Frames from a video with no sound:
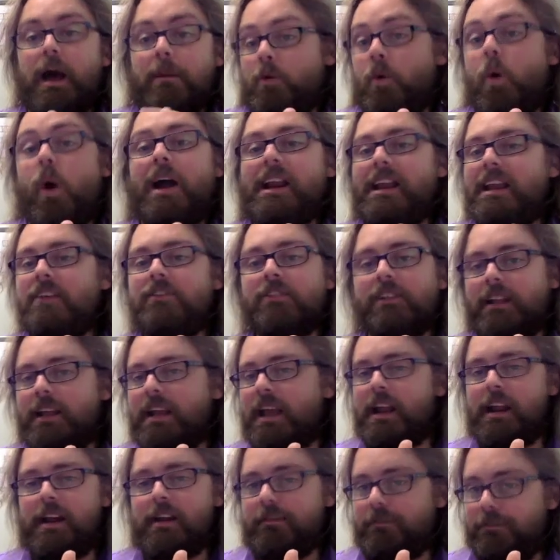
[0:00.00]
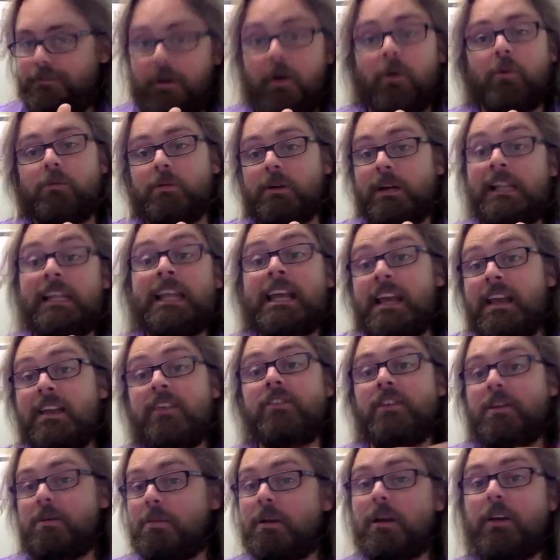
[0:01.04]
quite easily, and it felt really
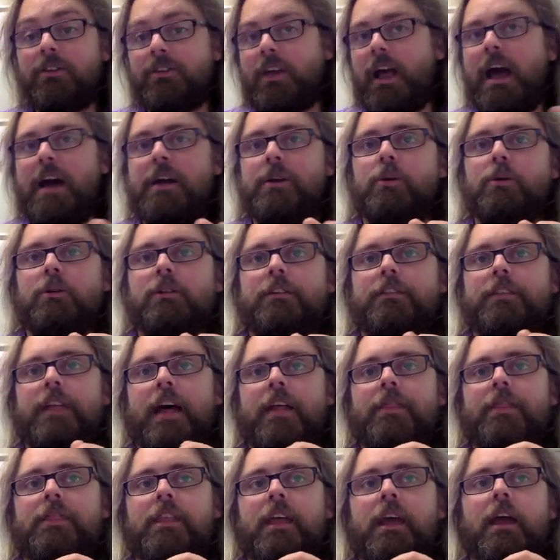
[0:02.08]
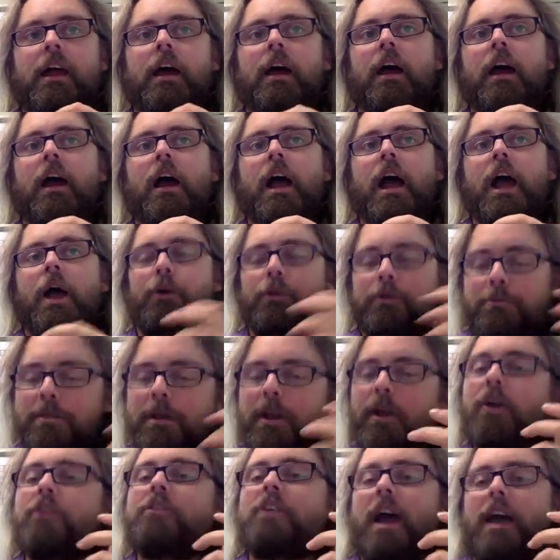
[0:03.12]
easy because I had all of that there. It was
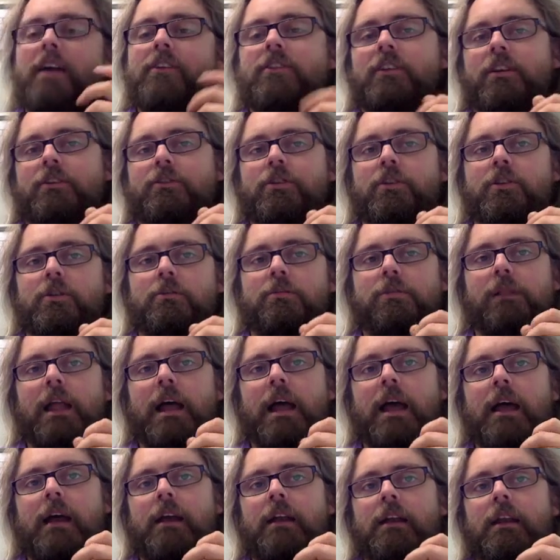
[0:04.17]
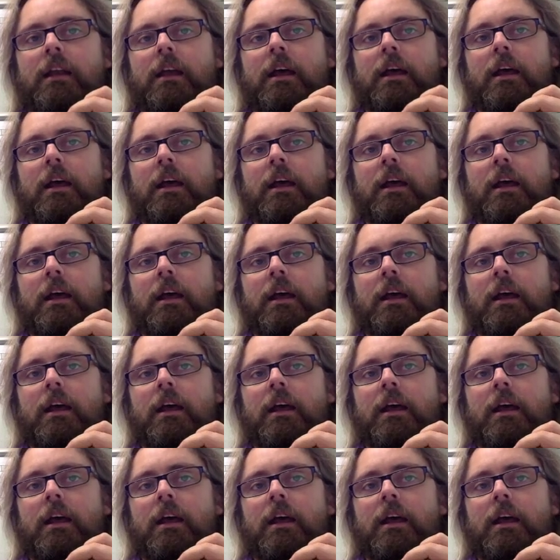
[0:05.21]
because I had such a good plan.